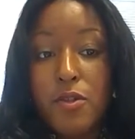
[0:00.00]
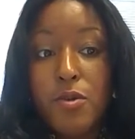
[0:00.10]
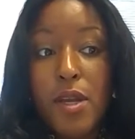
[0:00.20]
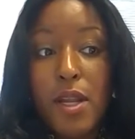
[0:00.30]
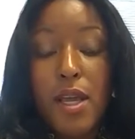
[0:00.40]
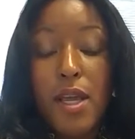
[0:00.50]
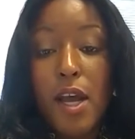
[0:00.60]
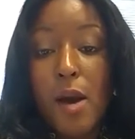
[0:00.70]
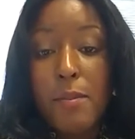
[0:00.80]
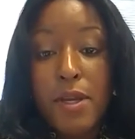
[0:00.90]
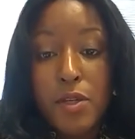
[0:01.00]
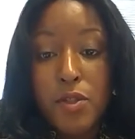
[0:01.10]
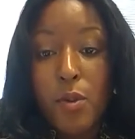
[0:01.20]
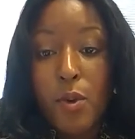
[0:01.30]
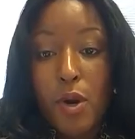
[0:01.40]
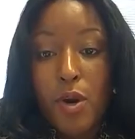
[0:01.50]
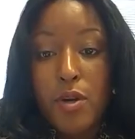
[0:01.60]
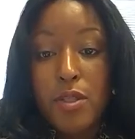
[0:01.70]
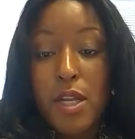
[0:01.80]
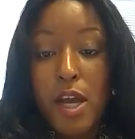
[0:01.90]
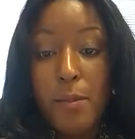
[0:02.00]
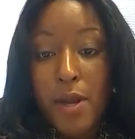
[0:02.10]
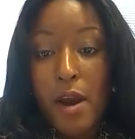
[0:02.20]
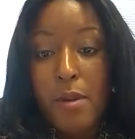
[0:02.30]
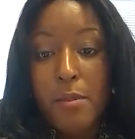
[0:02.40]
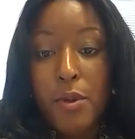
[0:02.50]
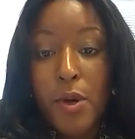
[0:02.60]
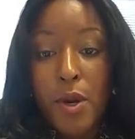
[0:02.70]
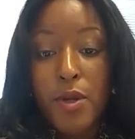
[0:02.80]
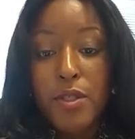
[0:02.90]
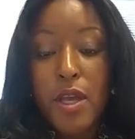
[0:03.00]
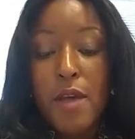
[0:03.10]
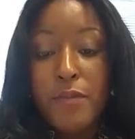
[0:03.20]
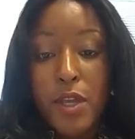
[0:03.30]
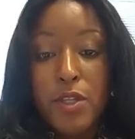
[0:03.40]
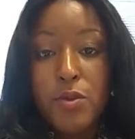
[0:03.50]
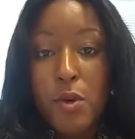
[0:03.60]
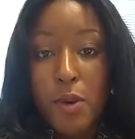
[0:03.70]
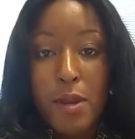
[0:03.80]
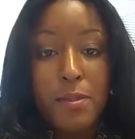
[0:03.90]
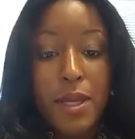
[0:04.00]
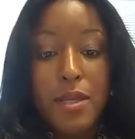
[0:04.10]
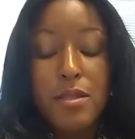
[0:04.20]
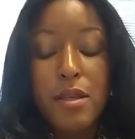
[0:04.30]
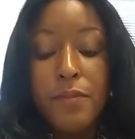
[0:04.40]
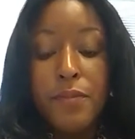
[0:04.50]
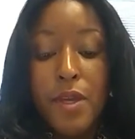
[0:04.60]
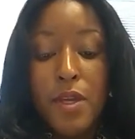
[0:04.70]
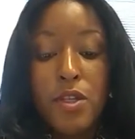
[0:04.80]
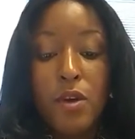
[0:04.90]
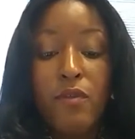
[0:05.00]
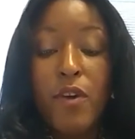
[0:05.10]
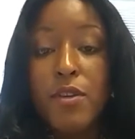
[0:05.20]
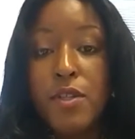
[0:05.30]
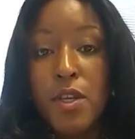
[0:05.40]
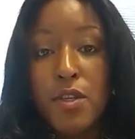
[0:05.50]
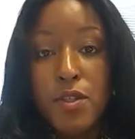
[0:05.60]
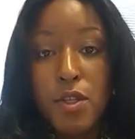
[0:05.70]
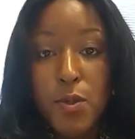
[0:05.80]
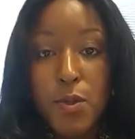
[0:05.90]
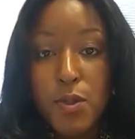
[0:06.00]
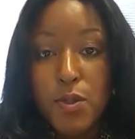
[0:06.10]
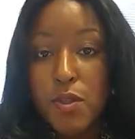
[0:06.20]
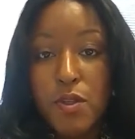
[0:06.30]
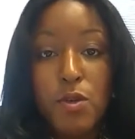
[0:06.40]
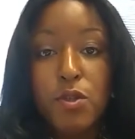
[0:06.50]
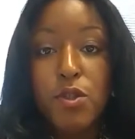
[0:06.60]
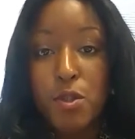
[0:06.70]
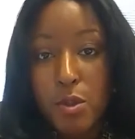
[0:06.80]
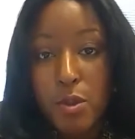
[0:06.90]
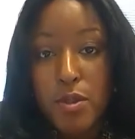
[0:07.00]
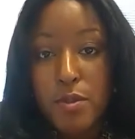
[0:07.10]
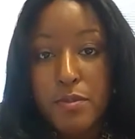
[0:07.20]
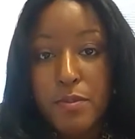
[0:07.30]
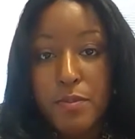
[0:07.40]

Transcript: treating and helping injured workers and helping our employers get to a great place. And so first is to use use your tools.